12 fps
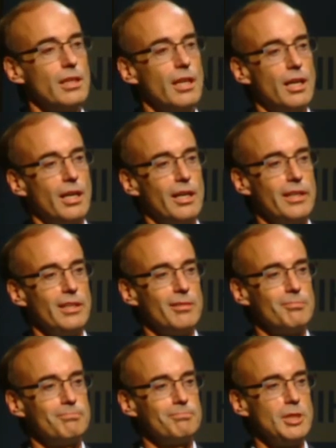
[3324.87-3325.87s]
uh,
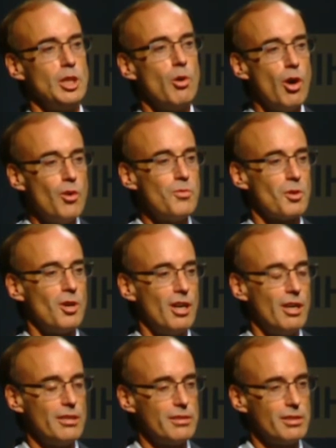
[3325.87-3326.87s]
you know,
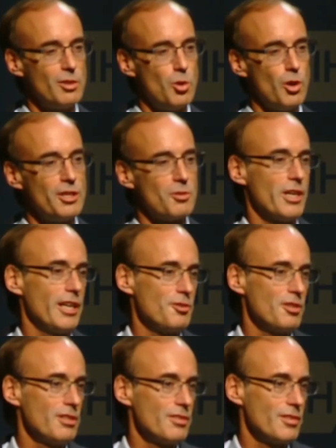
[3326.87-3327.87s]
overall, the core
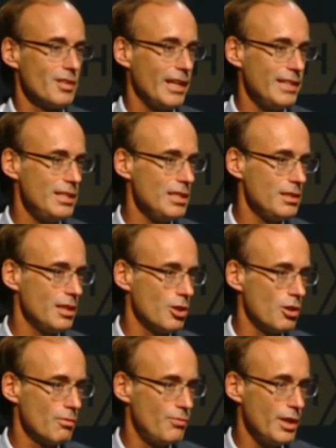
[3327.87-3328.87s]
directions I think that
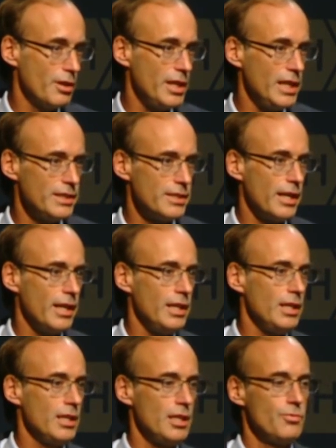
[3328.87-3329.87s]
are very
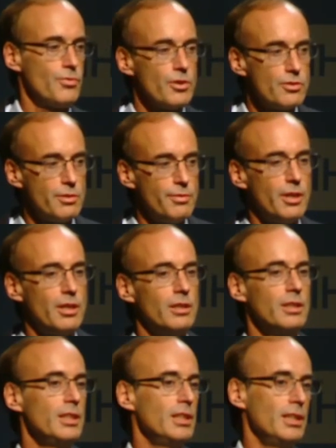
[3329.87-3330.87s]
exciting is first of
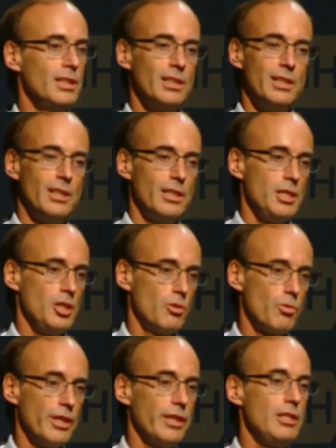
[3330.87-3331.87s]
all, you know,
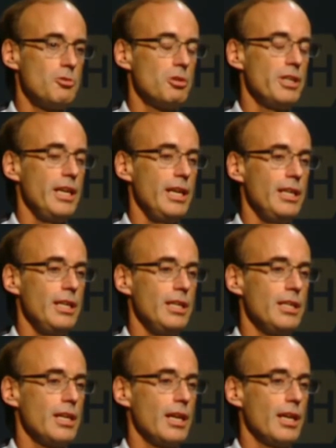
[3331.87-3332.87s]
really
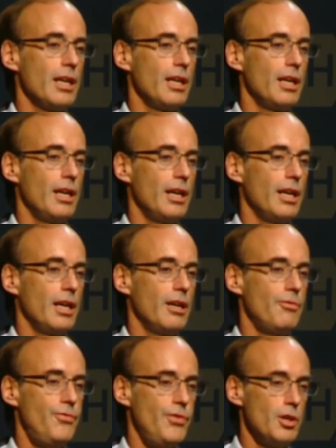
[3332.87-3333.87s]
creating,
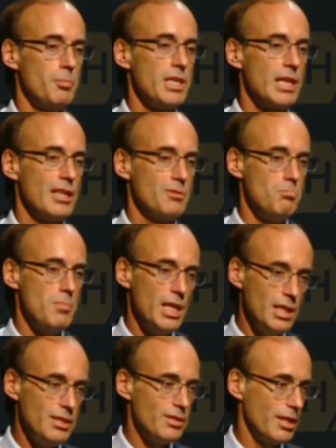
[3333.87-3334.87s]
filming as
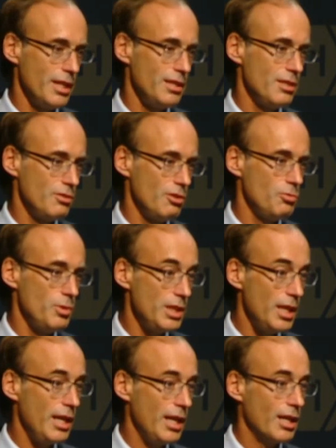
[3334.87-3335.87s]
many scientists as we
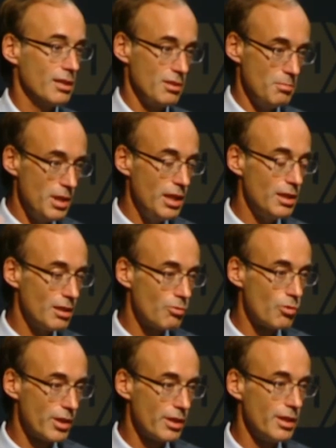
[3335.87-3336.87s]
can to make a
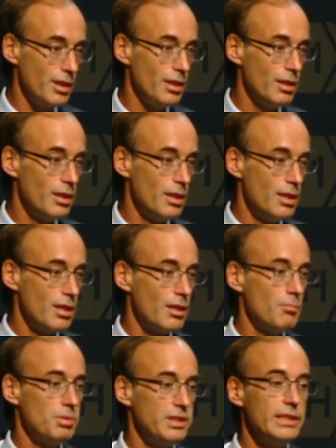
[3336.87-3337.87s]
really
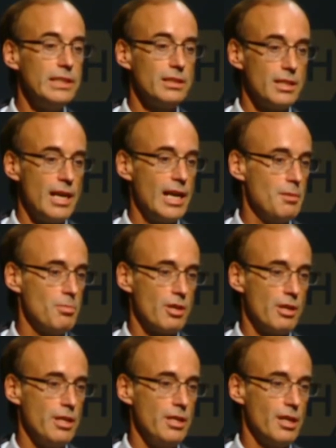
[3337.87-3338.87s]
complete
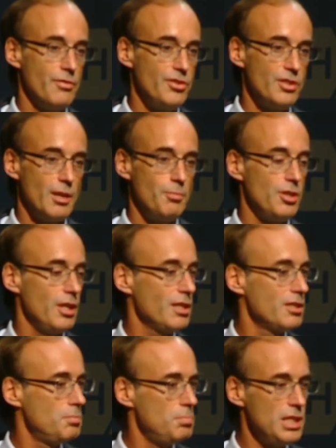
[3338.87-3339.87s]
library of
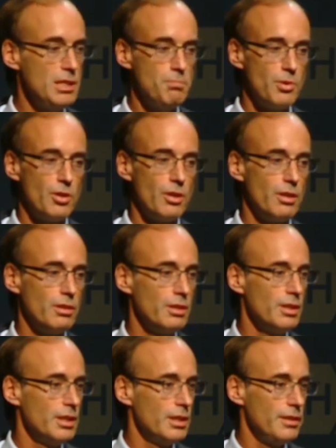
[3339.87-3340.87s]
subjects,
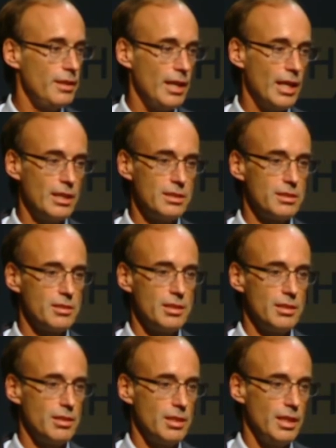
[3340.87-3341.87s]
people that,
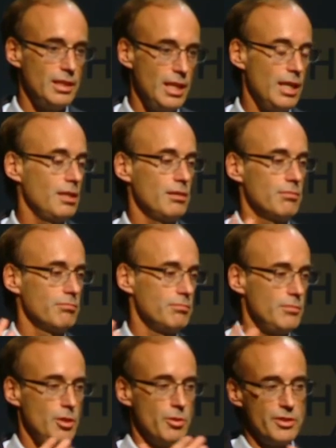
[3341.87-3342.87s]
again,
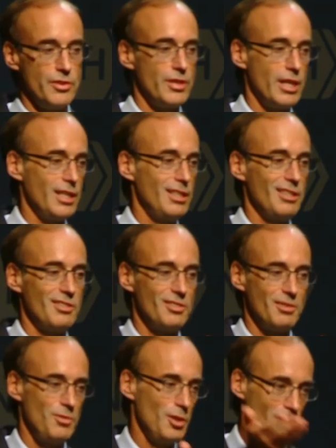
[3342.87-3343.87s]
you as a
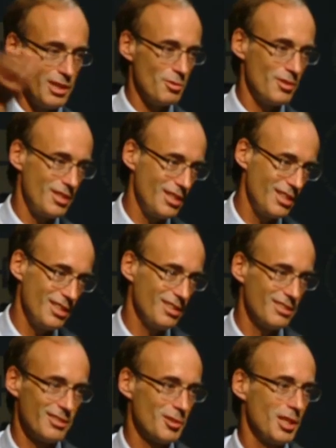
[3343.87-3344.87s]
scientist, if you're interested
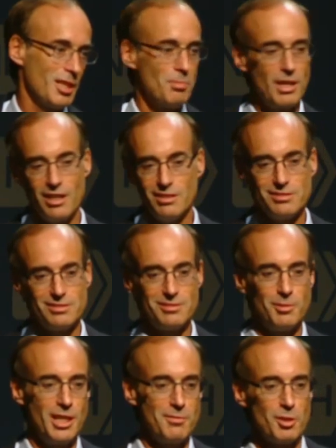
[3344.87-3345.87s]
in learning about
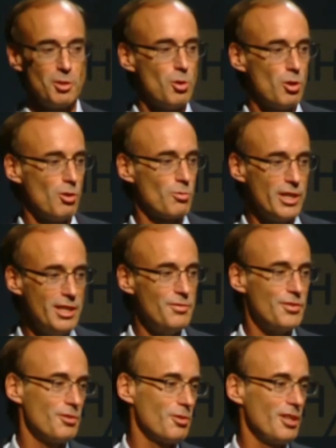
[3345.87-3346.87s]
whatever coral
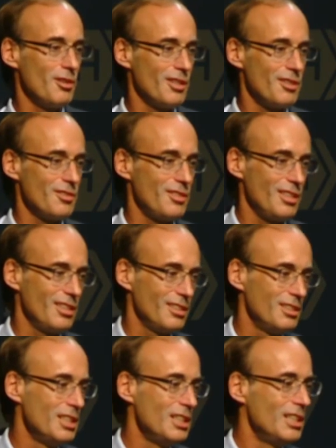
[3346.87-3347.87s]
reefs or you're interested
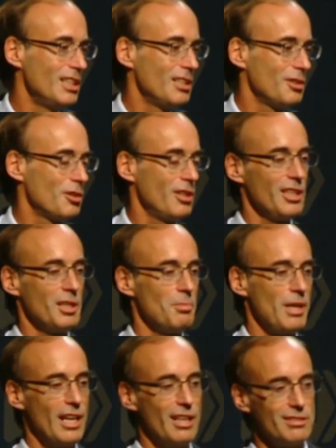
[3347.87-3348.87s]
in learning
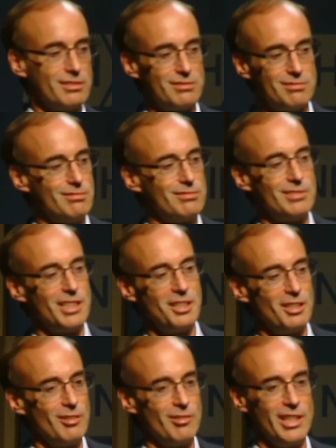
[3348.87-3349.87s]
about, you
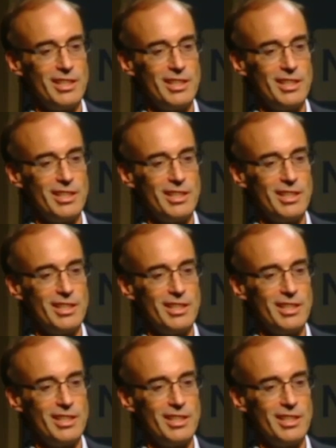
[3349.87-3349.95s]
know,